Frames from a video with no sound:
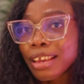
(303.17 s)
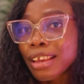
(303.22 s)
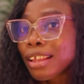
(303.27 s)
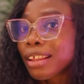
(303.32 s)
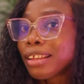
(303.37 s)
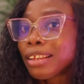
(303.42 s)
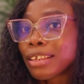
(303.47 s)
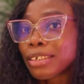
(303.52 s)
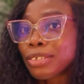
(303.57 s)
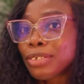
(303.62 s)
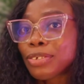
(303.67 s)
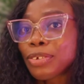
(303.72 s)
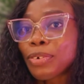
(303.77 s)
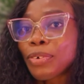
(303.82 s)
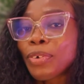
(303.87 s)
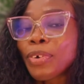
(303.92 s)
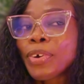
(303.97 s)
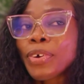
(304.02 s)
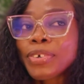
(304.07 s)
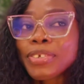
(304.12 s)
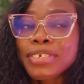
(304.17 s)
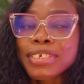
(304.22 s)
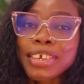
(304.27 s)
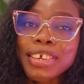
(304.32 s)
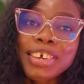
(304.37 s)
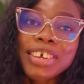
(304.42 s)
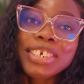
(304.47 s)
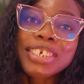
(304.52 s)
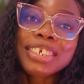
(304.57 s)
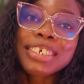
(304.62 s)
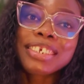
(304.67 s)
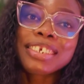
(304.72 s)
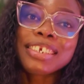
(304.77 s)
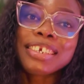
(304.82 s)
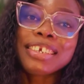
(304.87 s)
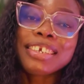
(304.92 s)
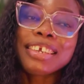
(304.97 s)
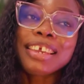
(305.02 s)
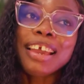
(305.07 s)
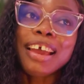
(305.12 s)
lady. So
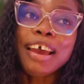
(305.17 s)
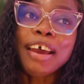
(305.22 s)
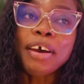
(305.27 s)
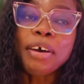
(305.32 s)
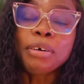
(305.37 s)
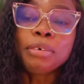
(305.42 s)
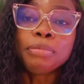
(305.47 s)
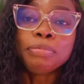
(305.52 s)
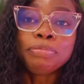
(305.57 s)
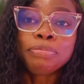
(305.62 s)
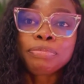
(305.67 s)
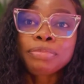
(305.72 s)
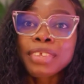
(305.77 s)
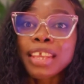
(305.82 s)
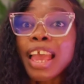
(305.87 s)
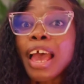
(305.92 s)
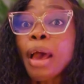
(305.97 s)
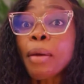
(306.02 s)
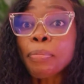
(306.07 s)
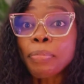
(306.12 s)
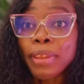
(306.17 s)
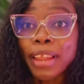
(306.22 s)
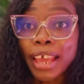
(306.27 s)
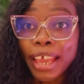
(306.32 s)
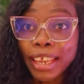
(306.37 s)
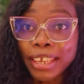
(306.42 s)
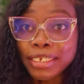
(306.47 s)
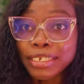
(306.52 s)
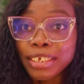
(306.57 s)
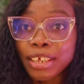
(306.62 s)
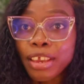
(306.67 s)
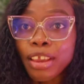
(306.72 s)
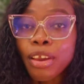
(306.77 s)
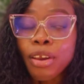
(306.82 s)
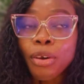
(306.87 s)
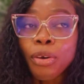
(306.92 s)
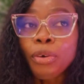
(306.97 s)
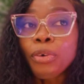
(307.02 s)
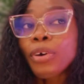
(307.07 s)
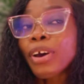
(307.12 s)
she applied,
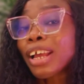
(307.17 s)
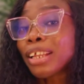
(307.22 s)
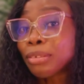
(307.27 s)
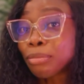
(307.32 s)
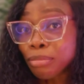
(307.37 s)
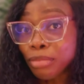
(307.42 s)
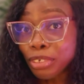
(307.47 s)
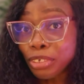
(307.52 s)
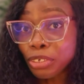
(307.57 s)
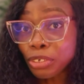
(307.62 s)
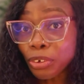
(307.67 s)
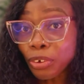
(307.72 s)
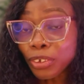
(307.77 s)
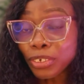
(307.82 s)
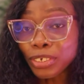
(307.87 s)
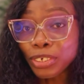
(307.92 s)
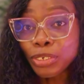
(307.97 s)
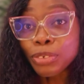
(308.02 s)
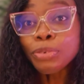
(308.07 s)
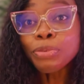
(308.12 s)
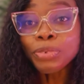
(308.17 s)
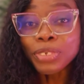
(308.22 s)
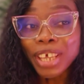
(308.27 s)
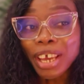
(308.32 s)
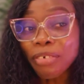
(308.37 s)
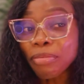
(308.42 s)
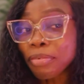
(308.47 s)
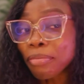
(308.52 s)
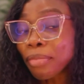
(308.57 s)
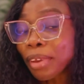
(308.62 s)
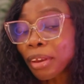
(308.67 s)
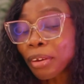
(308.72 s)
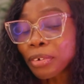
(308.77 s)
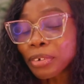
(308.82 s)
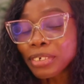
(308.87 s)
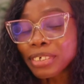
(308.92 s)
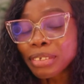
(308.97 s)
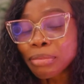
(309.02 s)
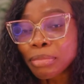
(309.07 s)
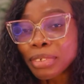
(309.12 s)
got admission. She would have been my
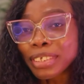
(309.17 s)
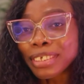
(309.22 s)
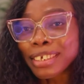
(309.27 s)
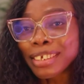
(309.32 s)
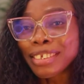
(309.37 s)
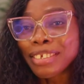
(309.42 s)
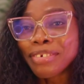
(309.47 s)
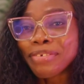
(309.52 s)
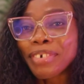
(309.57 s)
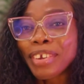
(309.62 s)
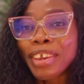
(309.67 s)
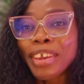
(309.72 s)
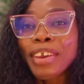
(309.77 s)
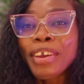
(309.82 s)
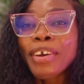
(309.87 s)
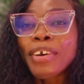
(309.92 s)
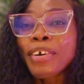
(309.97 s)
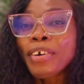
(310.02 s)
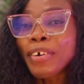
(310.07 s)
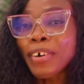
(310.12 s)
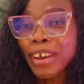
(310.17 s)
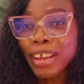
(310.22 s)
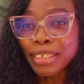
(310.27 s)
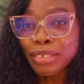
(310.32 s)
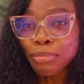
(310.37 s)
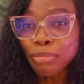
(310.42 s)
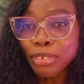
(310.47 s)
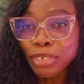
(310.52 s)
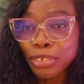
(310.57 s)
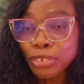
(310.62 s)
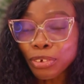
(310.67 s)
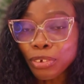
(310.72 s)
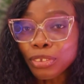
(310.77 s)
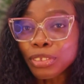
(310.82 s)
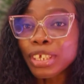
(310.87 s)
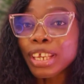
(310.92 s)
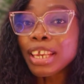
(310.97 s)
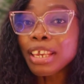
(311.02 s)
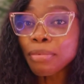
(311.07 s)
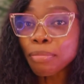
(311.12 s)
classmate anyway, got
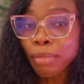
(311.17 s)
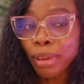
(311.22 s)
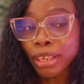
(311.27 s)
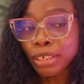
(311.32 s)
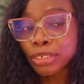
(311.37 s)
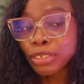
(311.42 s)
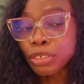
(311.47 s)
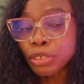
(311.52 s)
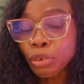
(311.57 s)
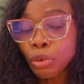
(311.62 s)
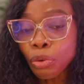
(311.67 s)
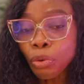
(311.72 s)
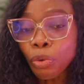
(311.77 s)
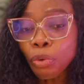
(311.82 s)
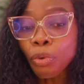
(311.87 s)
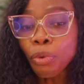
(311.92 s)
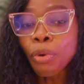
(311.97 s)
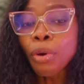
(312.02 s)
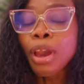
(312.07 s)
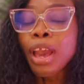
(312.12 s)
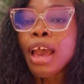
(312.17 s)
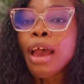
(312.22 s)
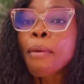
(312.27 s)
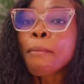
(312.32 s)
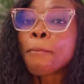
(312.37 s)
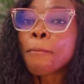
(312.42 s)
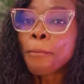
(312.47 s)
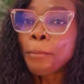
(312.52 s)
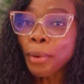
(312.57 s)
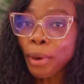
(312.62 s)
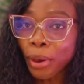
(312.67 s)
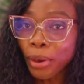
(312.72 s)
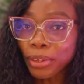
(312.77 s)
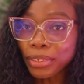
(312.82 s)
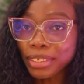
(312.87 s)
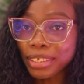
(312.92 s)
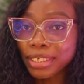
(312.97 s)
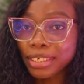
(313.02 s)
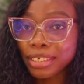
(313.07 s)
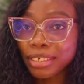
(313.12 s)
admission in my school, but